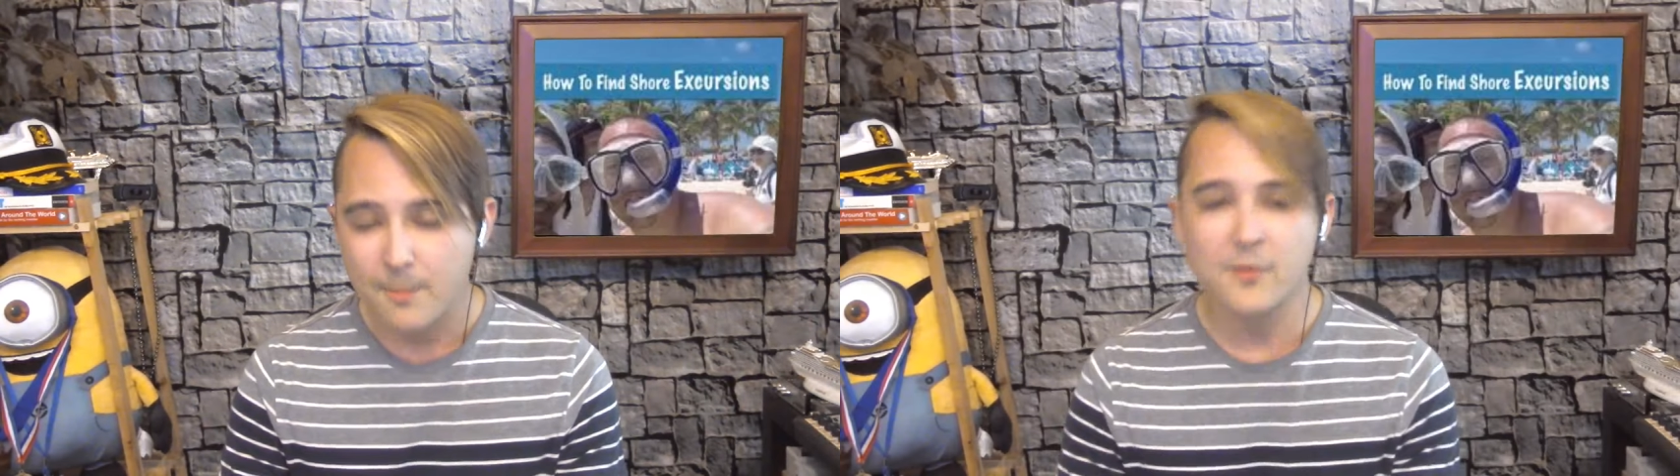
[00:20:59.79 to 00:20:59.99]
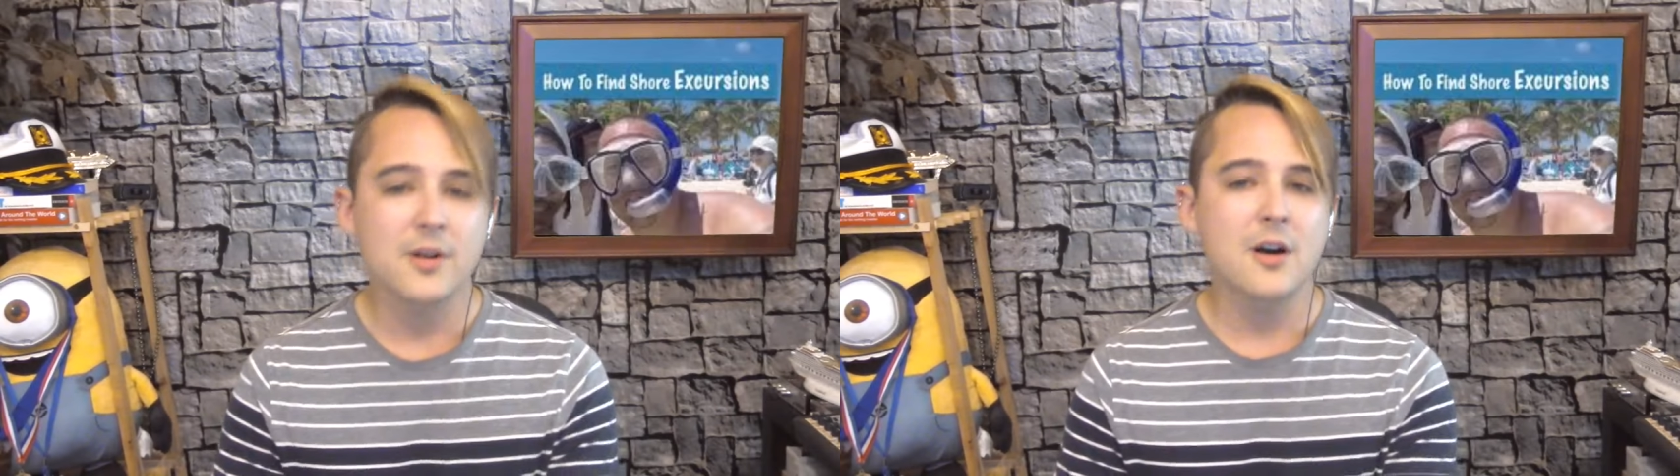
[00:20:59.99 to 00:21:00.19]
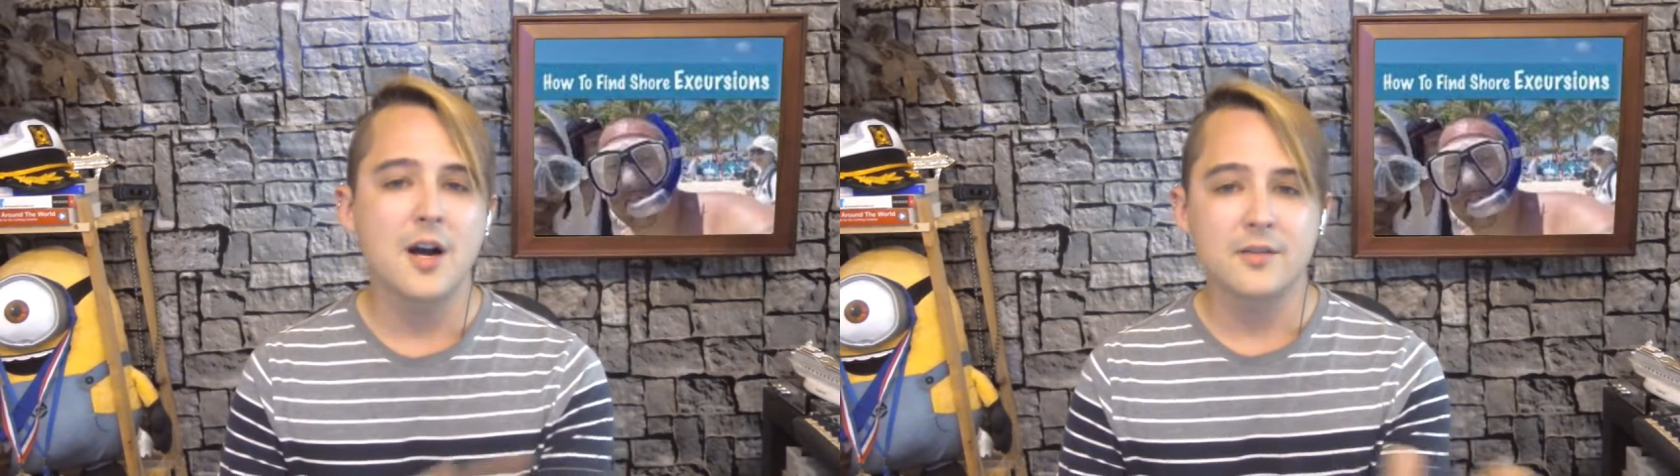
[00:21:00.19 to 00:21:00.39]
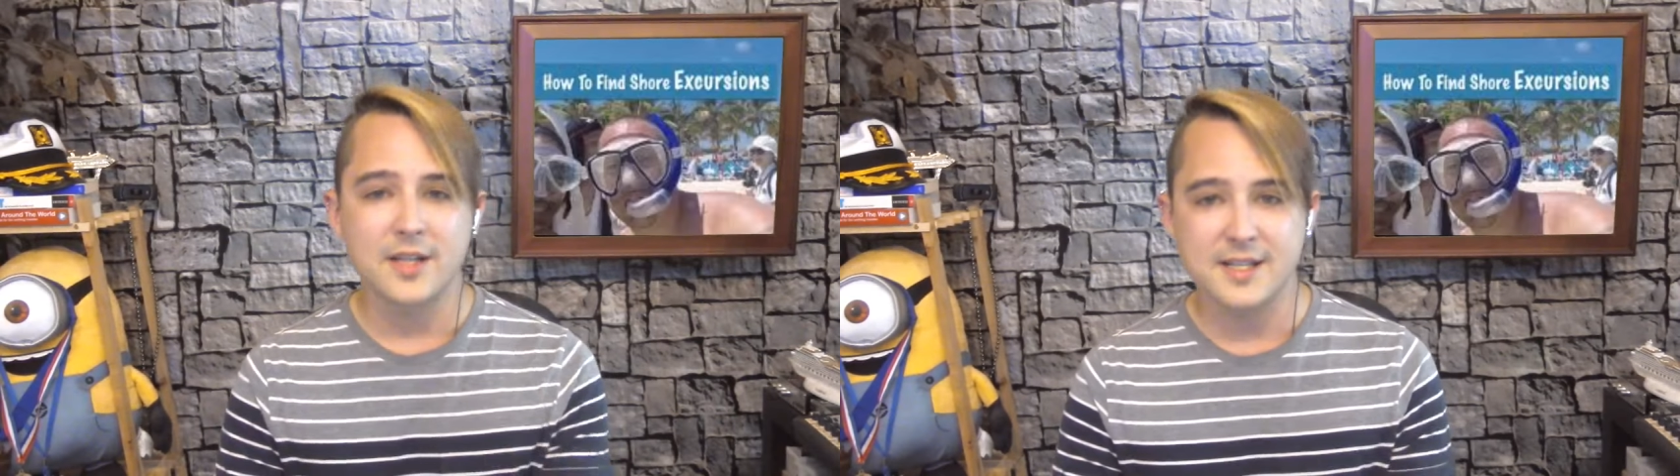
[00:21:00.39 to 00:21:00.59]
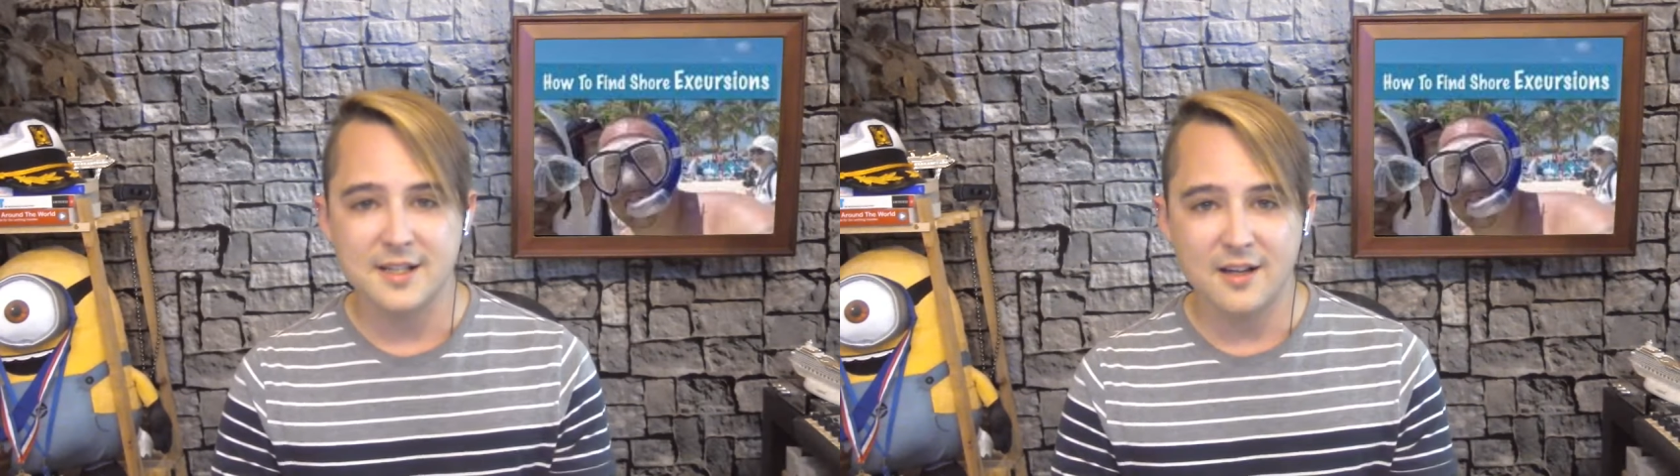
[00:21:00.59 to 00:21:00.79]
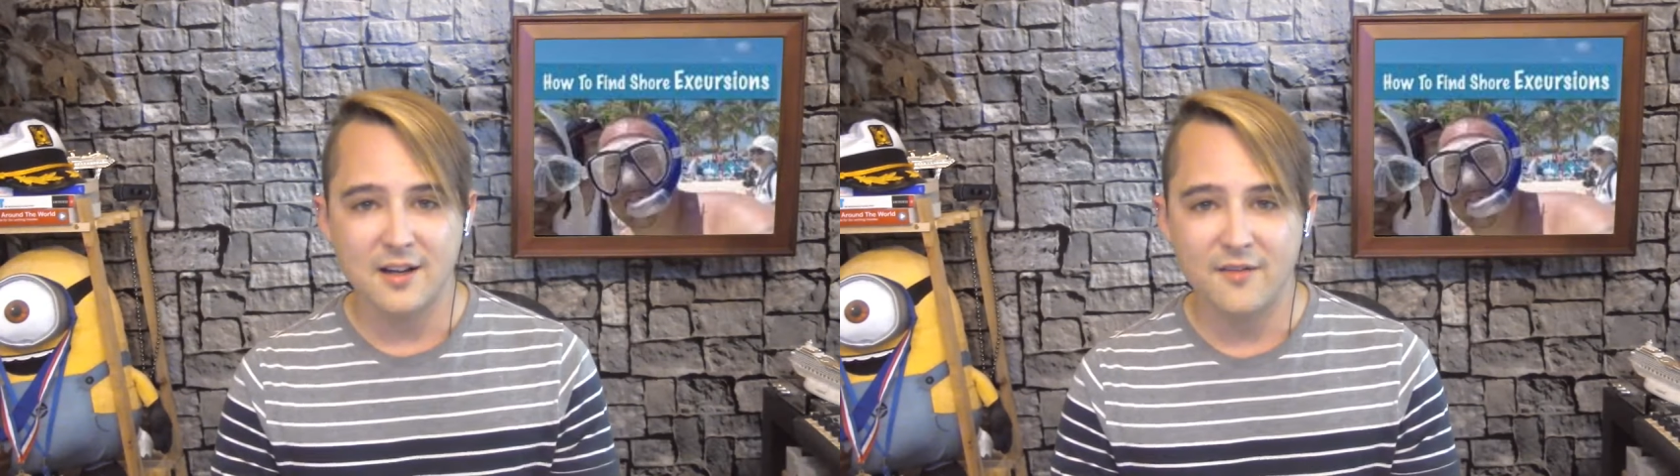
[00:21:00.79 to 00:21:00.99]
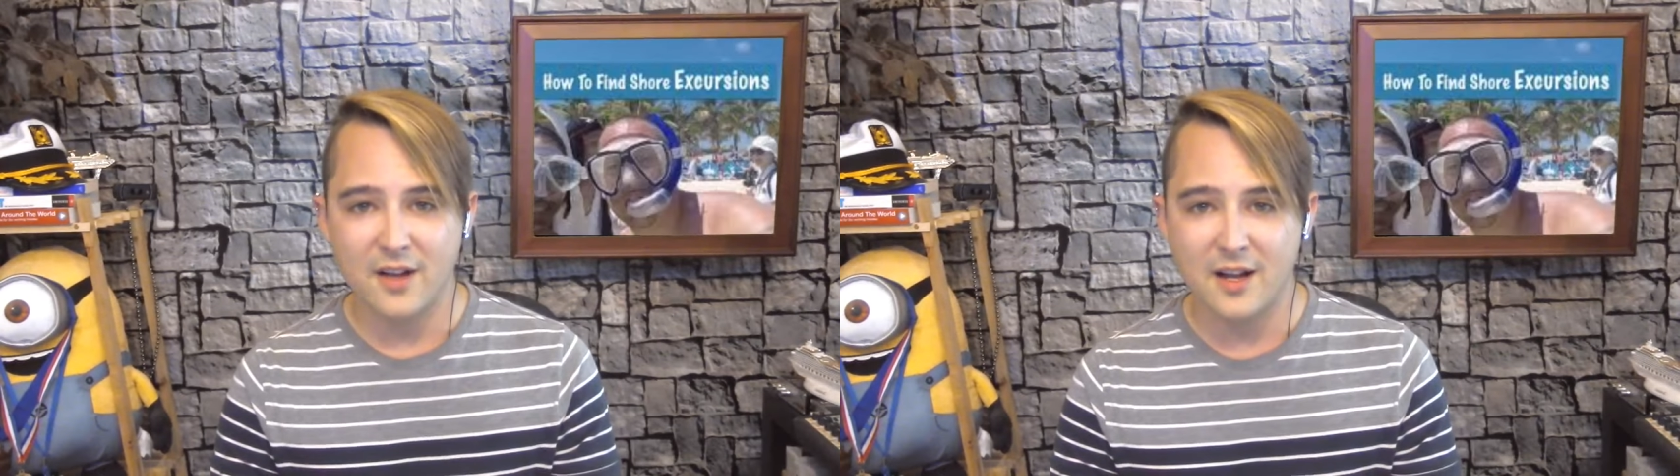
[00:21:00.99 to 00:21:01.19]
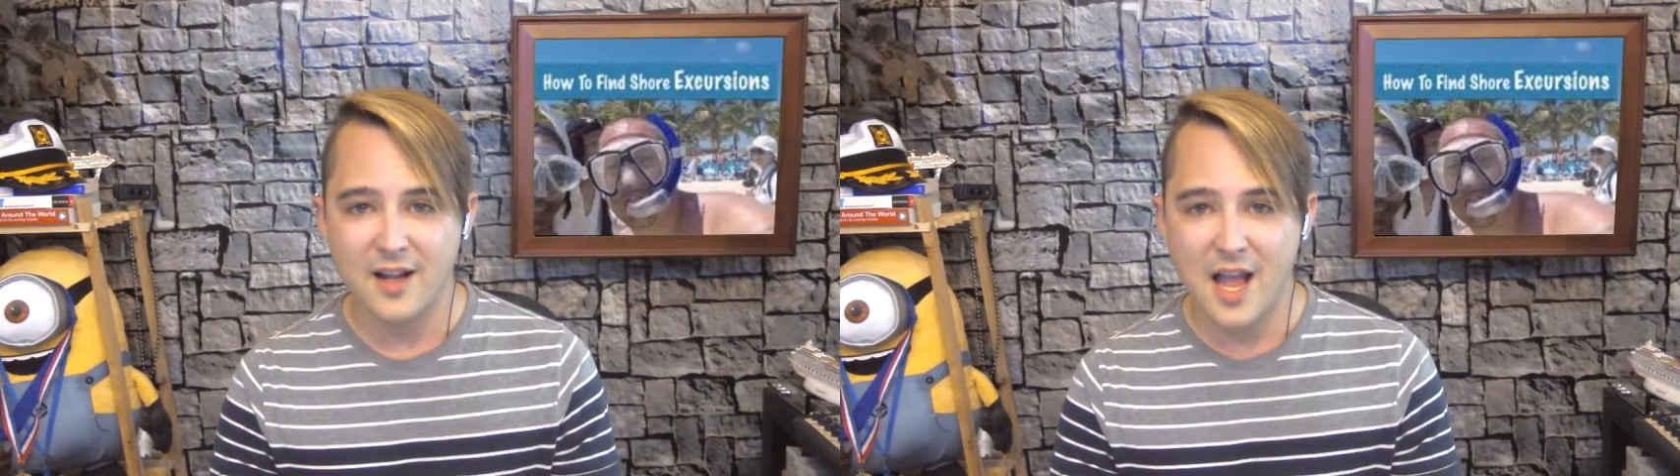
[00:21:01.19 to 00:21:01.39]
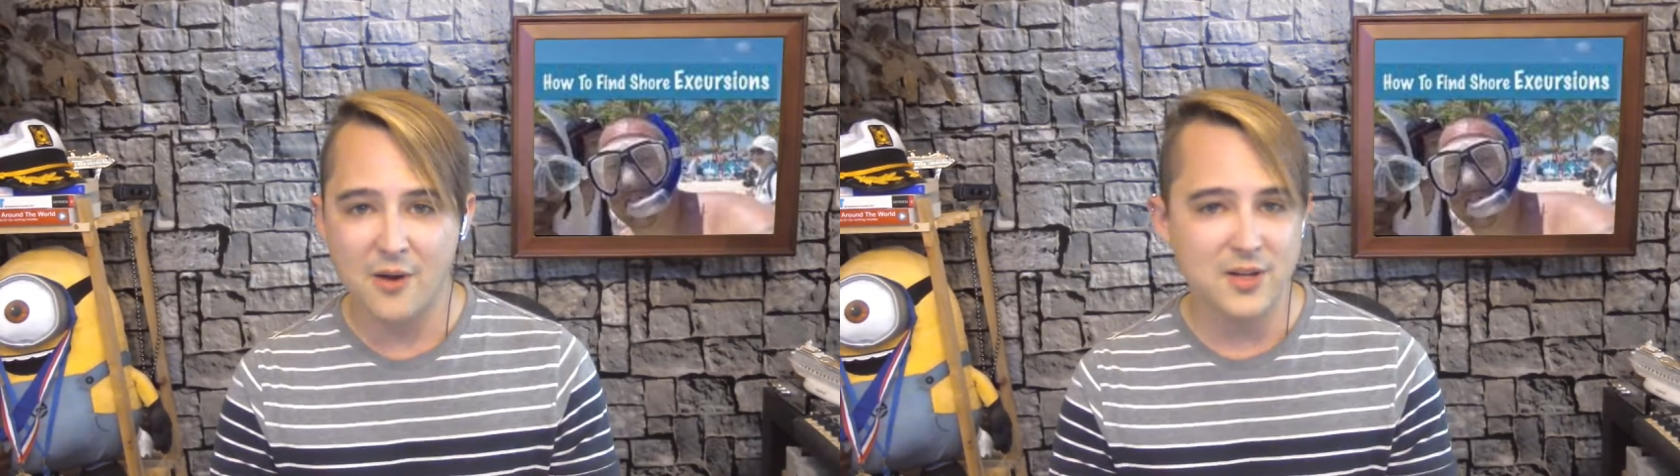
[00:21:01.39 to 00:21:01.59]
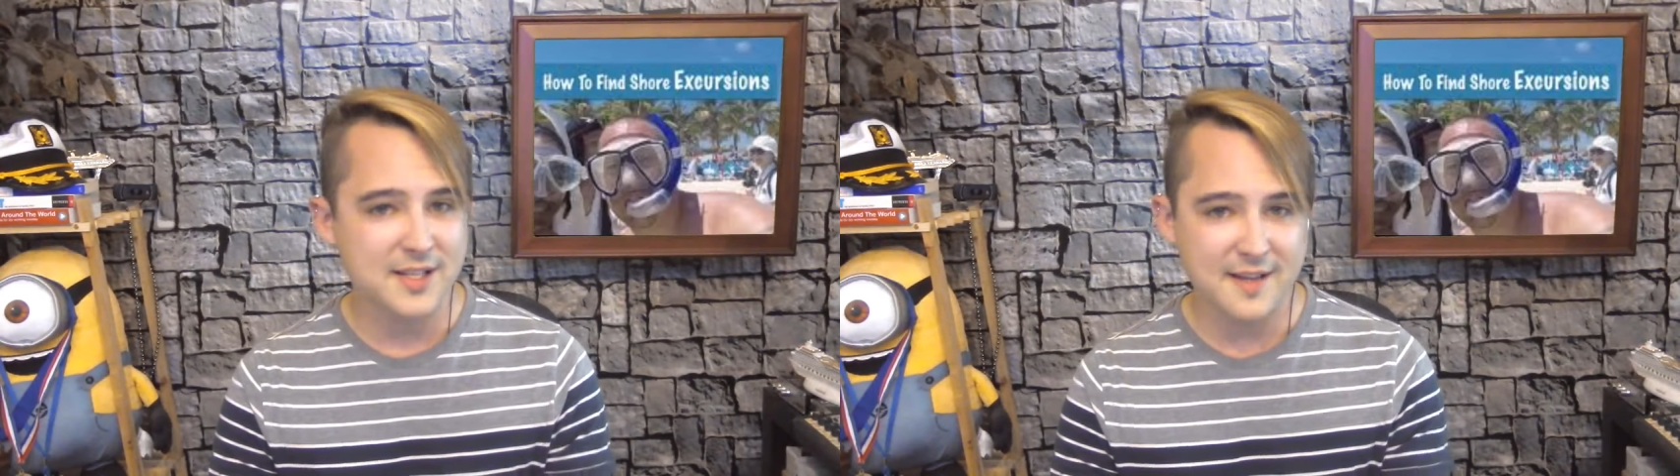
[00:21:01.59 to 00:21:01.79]
But regardless of uh,
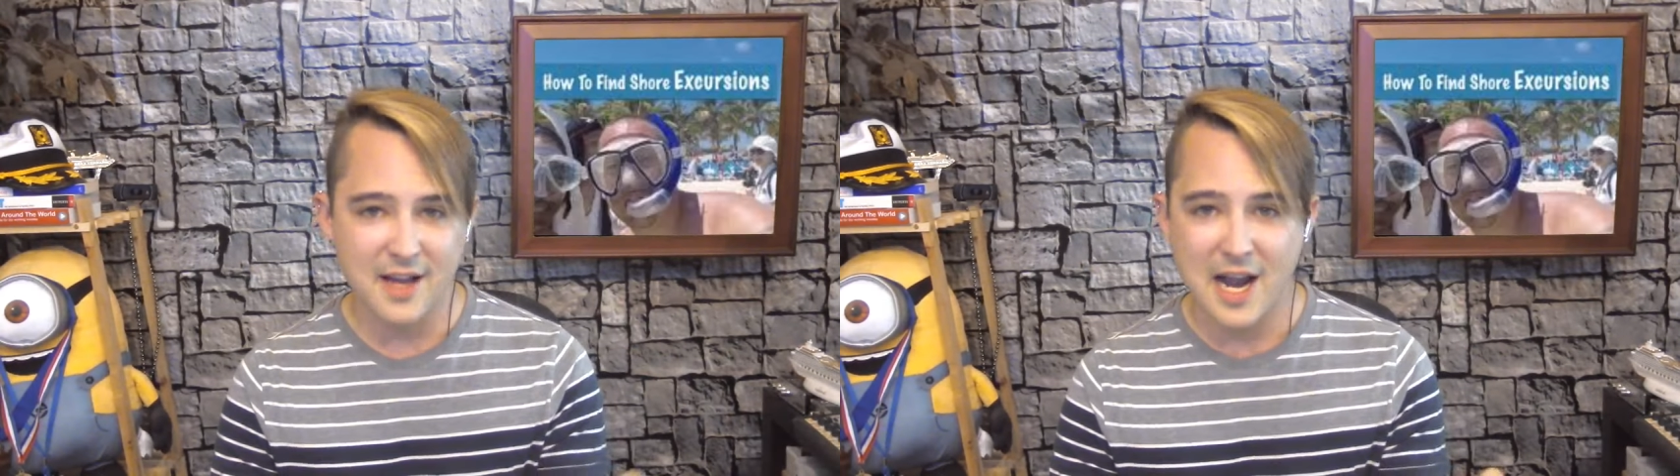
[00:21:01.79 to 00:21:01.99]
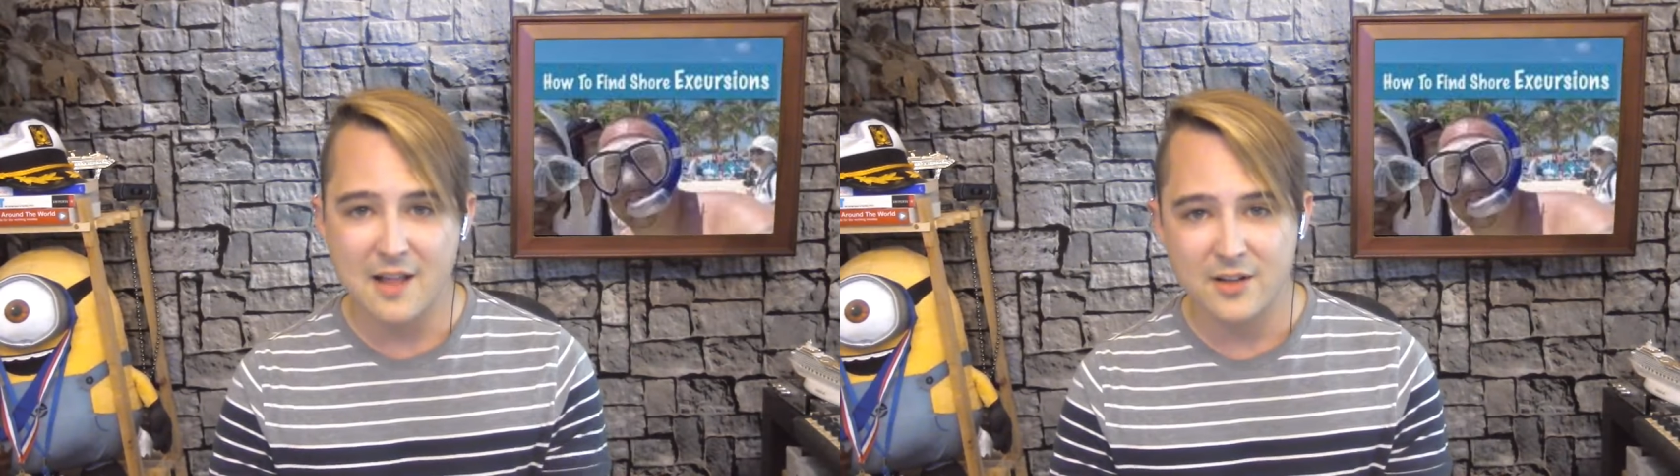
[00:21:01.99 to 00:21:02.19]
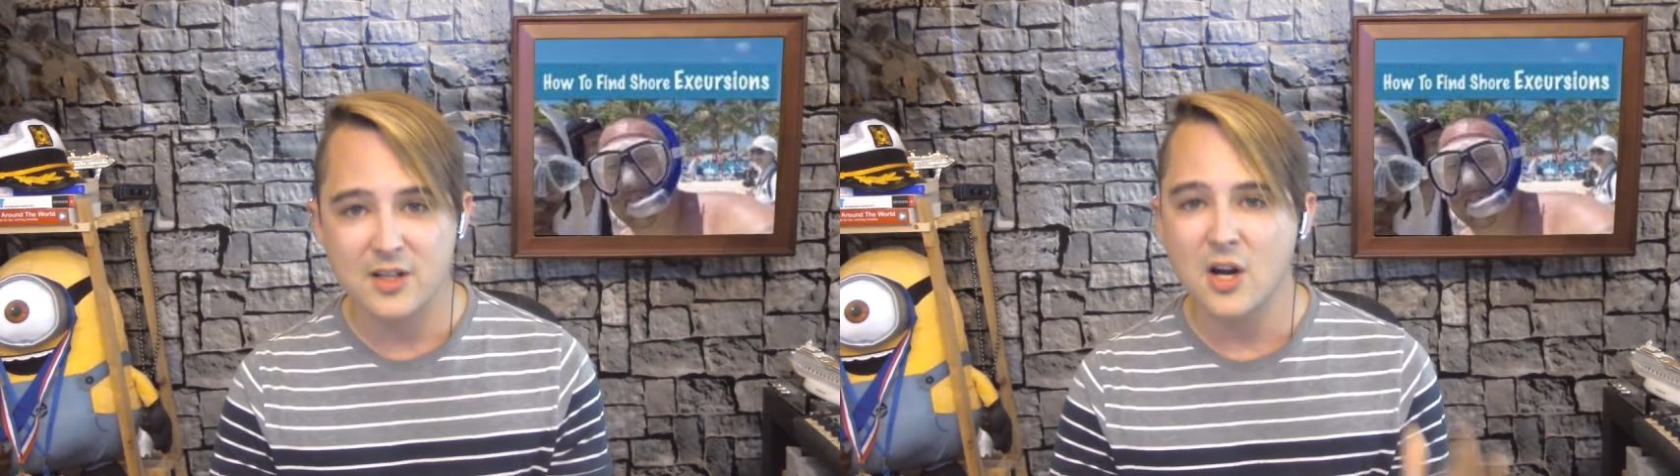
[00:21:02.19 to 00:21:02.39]
how you see the island,